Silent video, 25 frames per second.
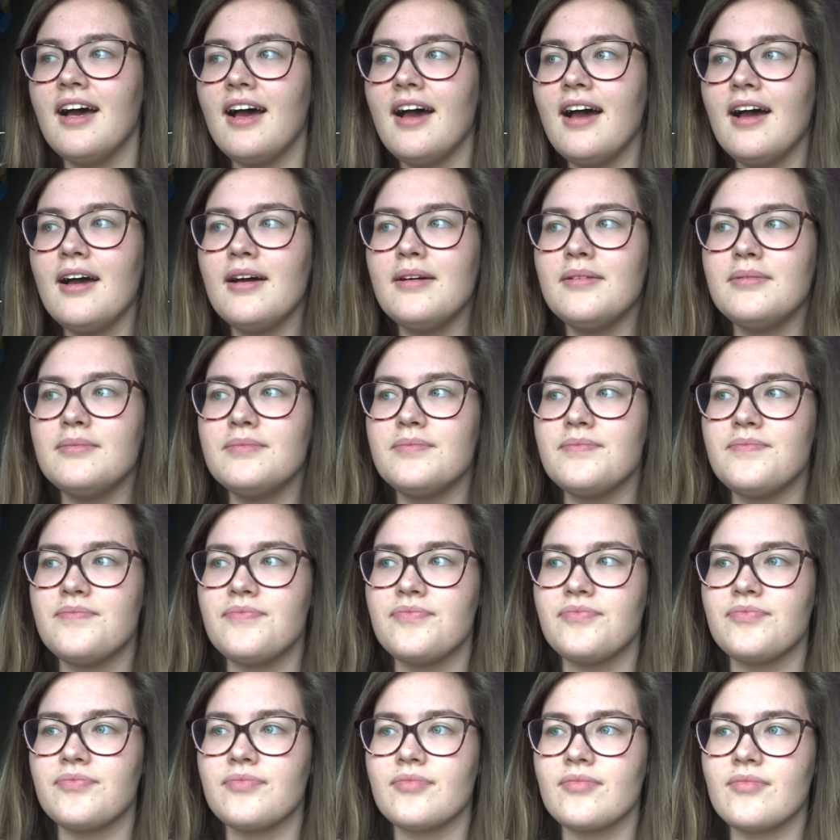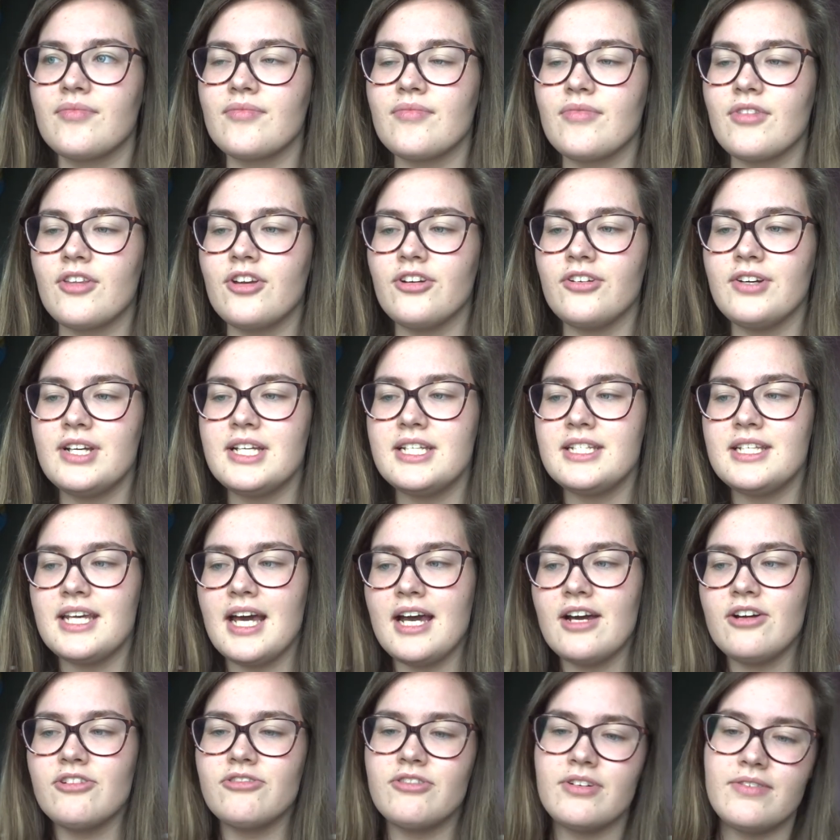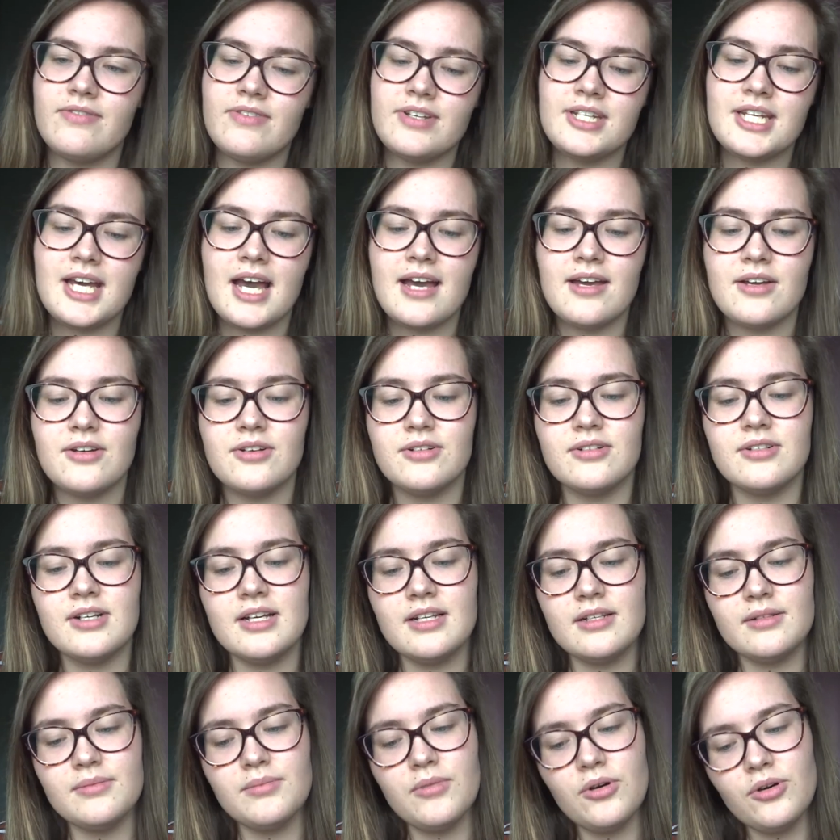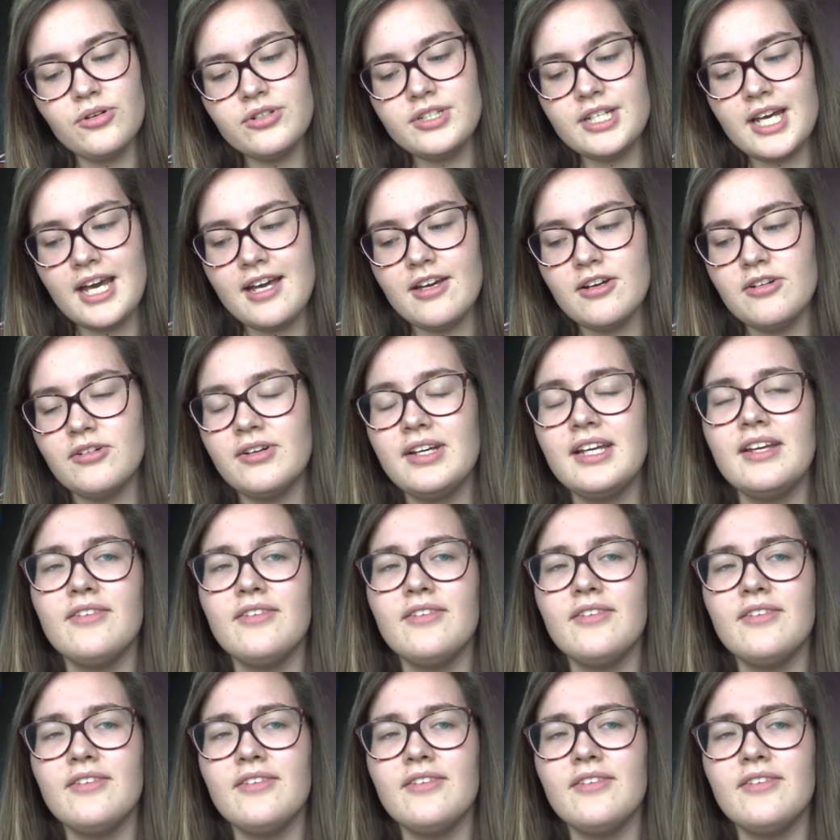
Greendale, Riverdale and Moordale.